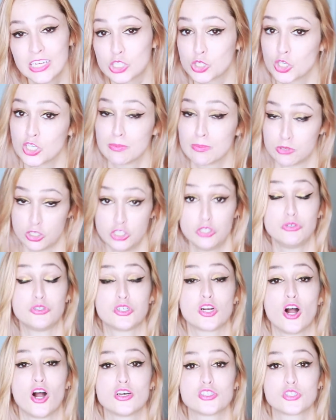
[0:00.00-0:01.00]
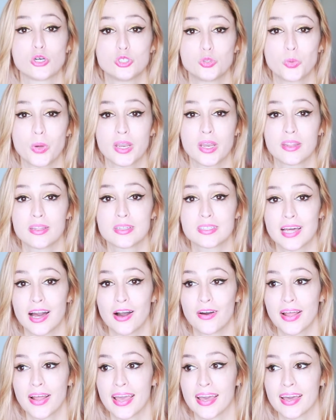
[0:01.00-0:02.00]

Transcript: Trump Jr., also tweeted this out,